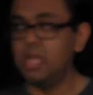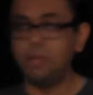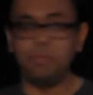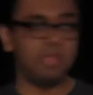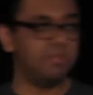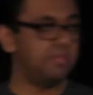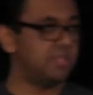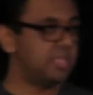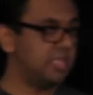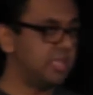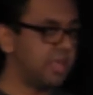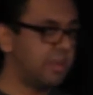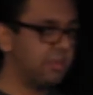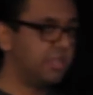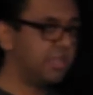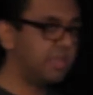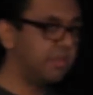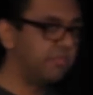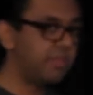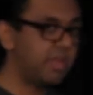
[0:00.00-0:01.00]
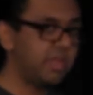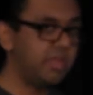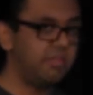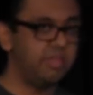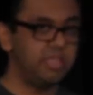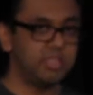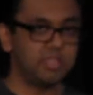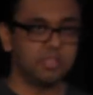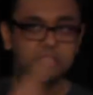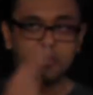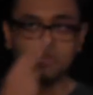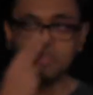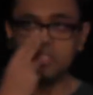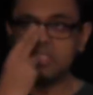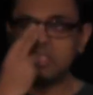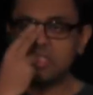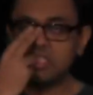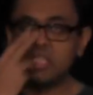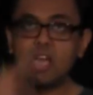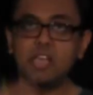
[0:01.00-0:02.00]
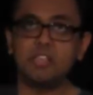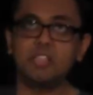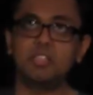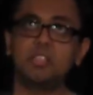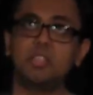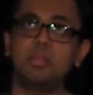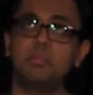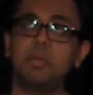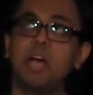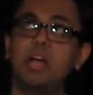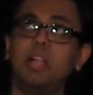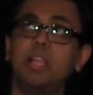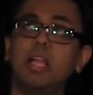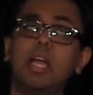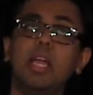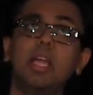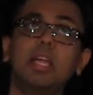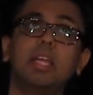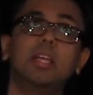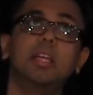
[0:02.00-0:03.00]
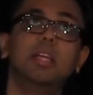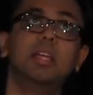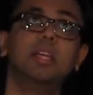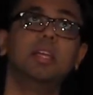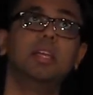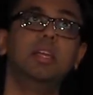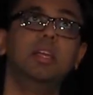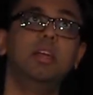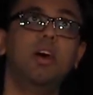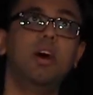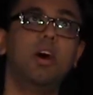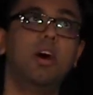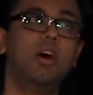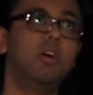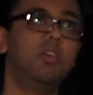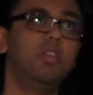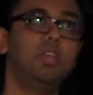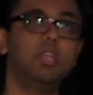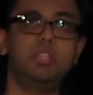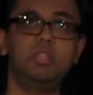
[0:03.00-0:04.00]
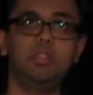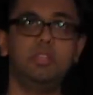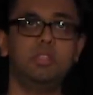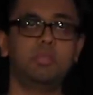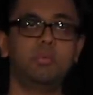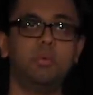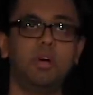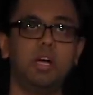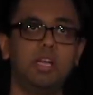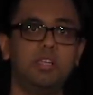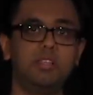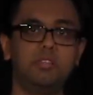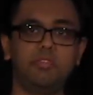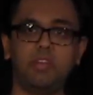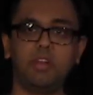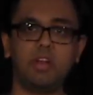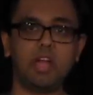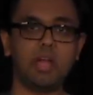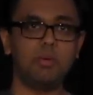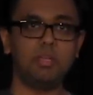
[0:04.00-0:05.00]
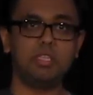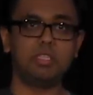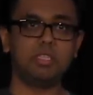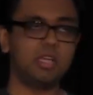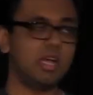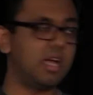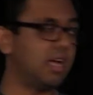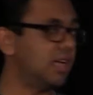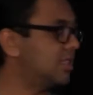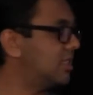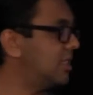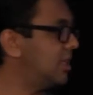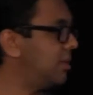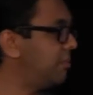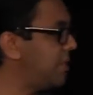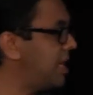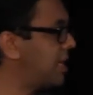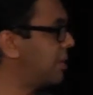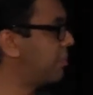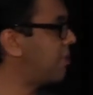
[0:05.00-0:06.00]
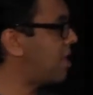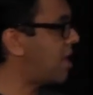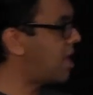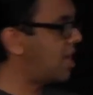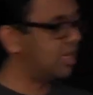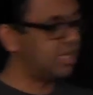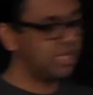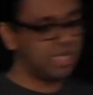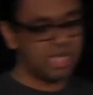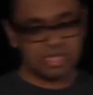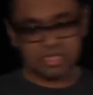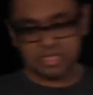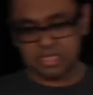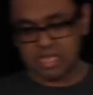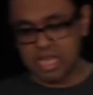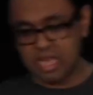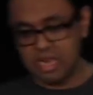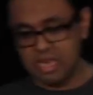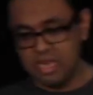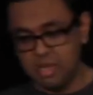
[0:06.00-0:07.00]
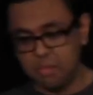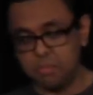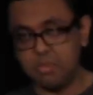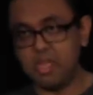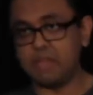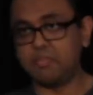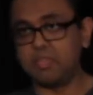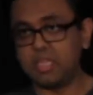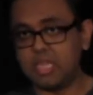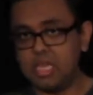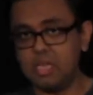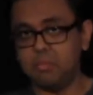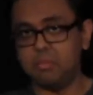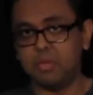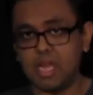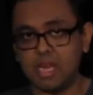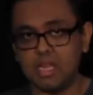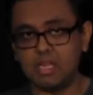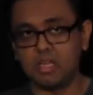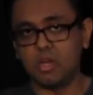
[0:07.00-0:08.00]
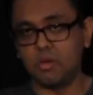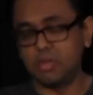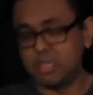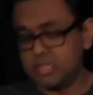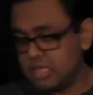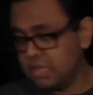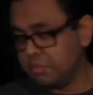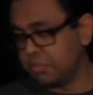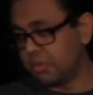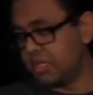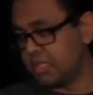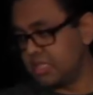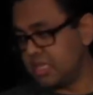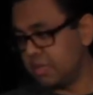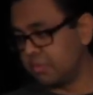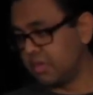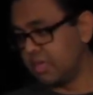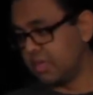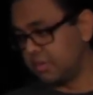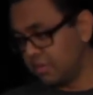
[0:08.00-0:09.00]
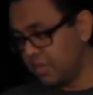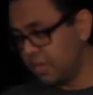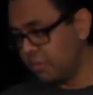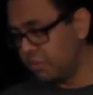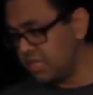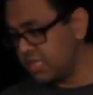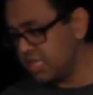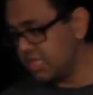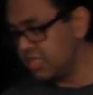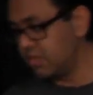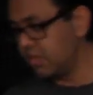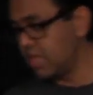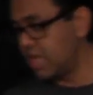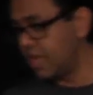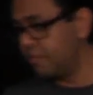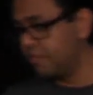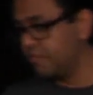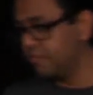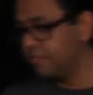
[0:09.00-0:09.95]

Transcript: And we even did that with a confetti feature. So this is not just about like, oh, you could do this once, figure out what sucks, and then make a product against that. We have to keep kind of going deeper and deeper, and we did do that.